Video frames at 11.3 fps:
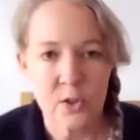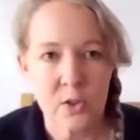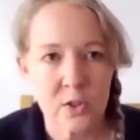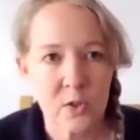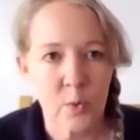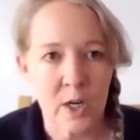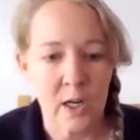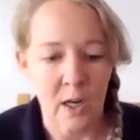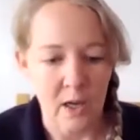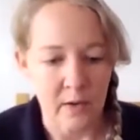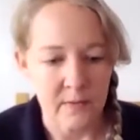good to wear
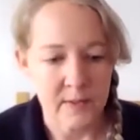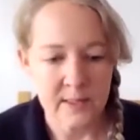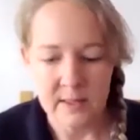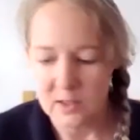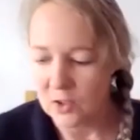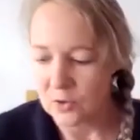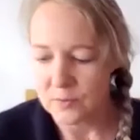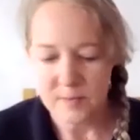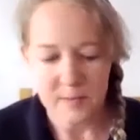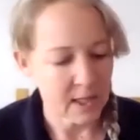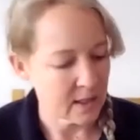gloves, you
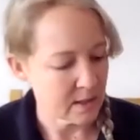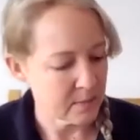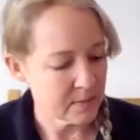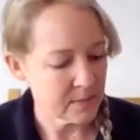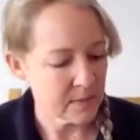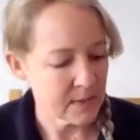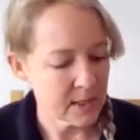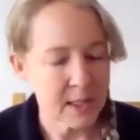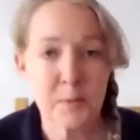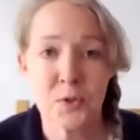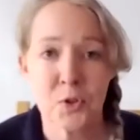know,
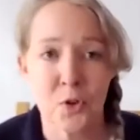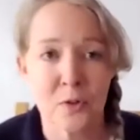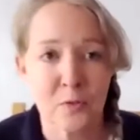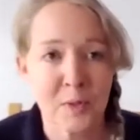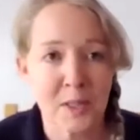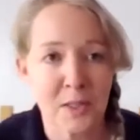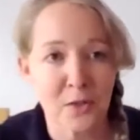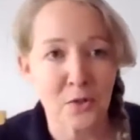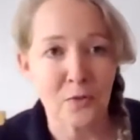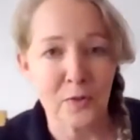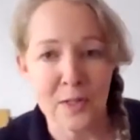keeps dirt from getting
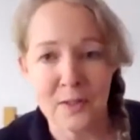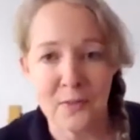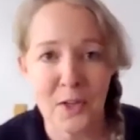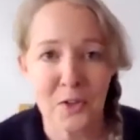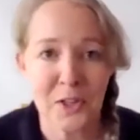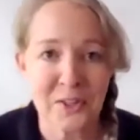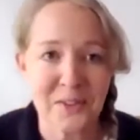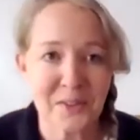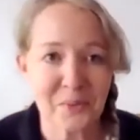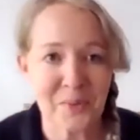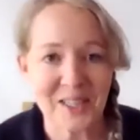under your fingernails
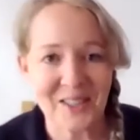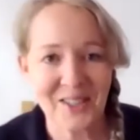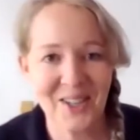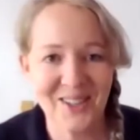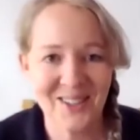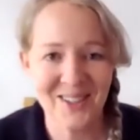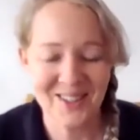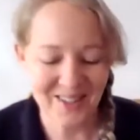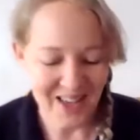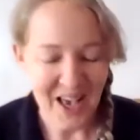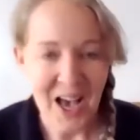as well.
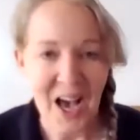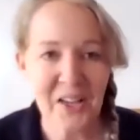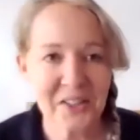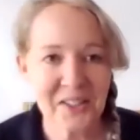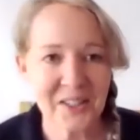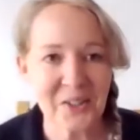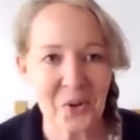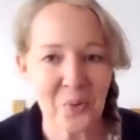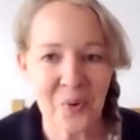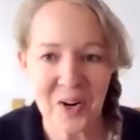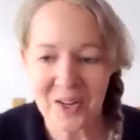I usually
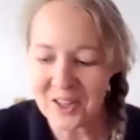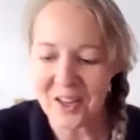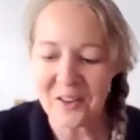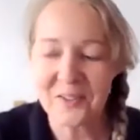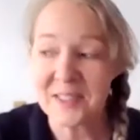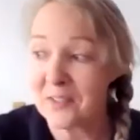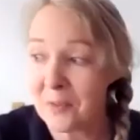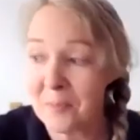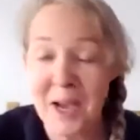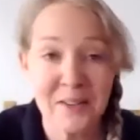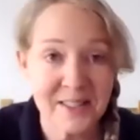don't wear gloves. If
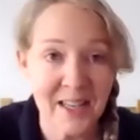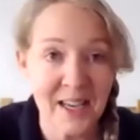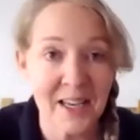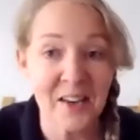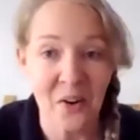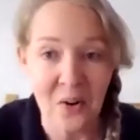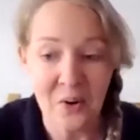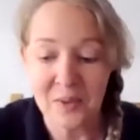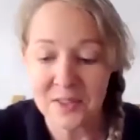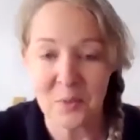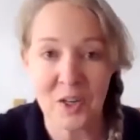I'm outside, I
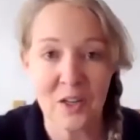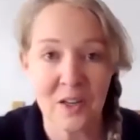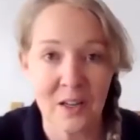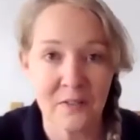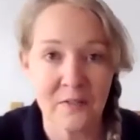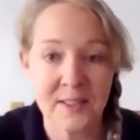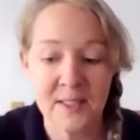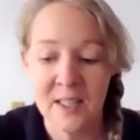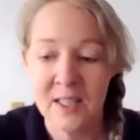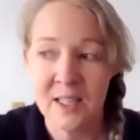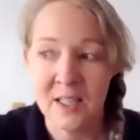always wear gloves
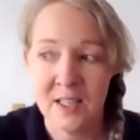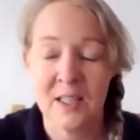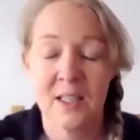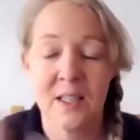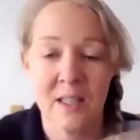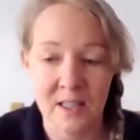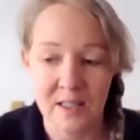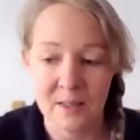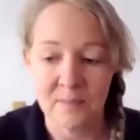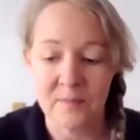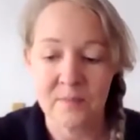
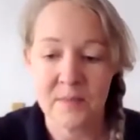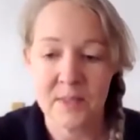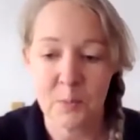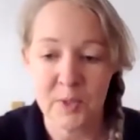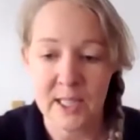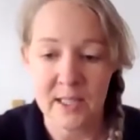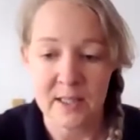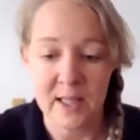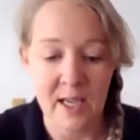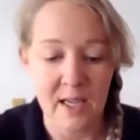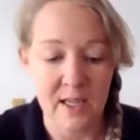to protect the